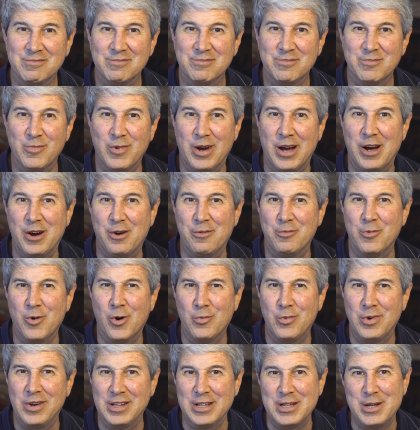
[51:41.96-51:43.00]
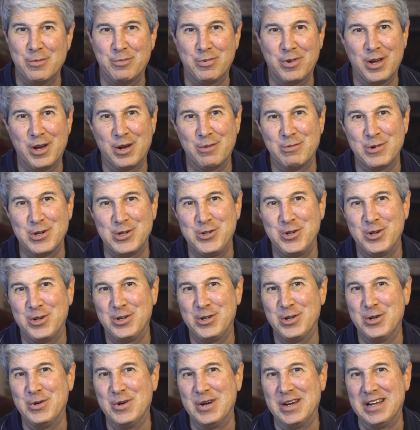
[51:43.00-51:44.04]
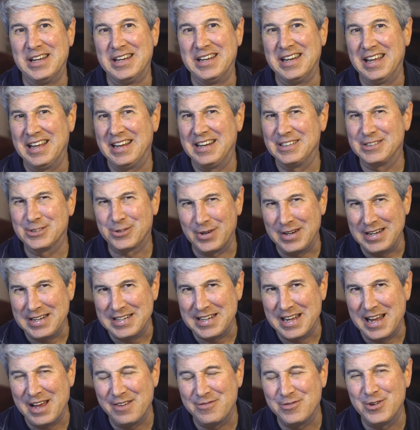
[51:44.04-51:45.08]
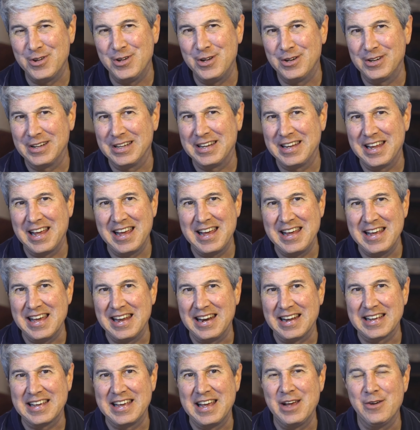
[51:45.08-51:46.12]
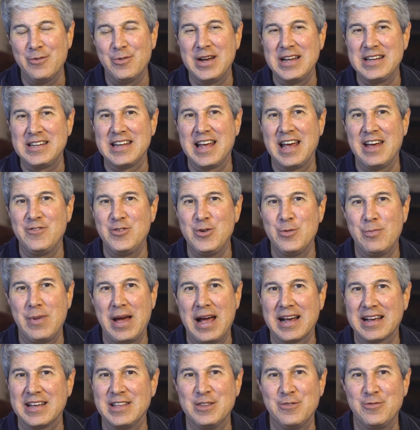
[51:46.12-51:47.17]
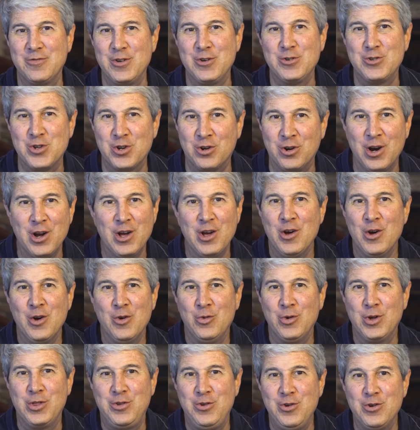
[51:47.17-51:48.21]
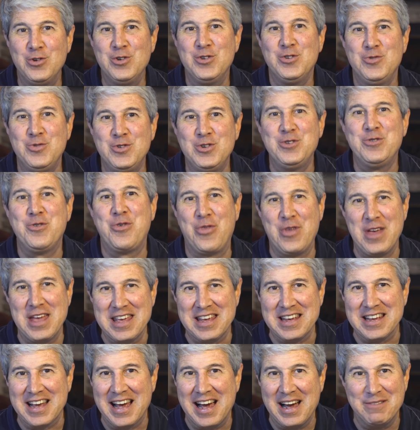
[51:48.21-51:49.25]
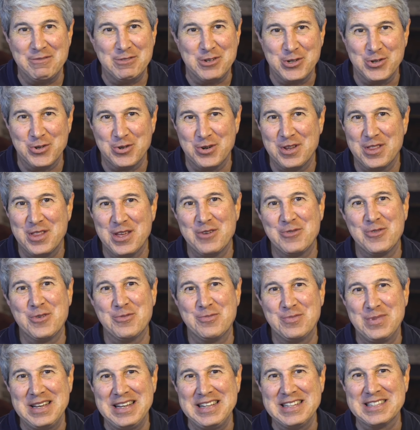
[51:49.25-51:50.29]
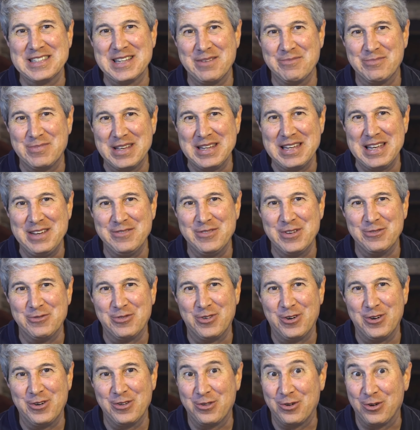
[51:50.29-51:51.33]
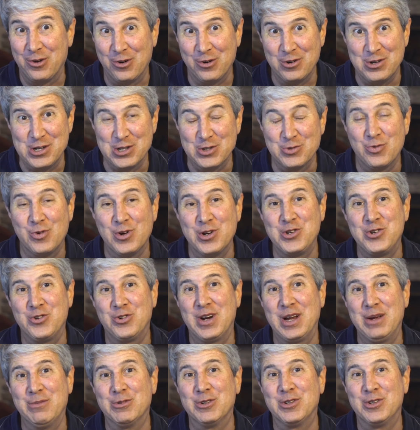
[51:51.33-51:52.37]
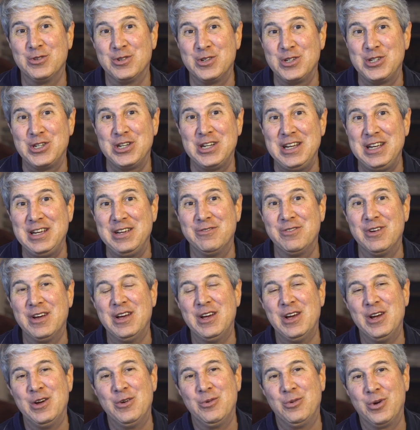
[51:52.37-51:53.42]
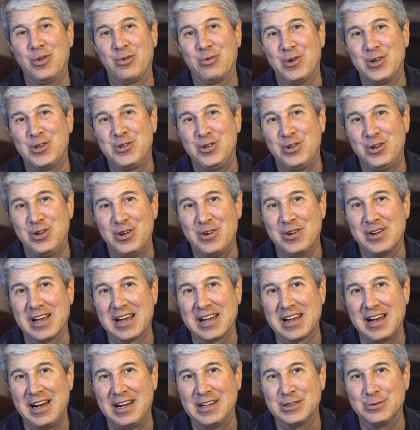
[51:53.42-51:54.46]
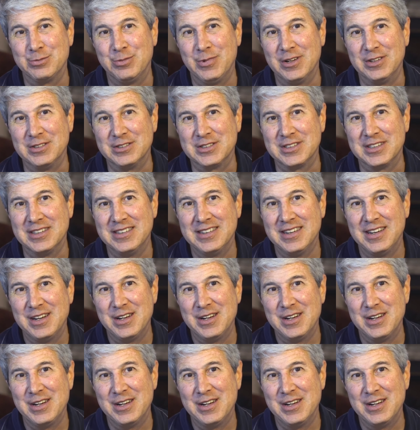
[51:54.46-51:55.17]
Wow. Well, really applaud what you're doing. And it's great to have you here today. And I can't wait to have you back in the future with your new thing. I'm sure there will be something even further, or just what you're able to achieve with what you're doing at Cosmos.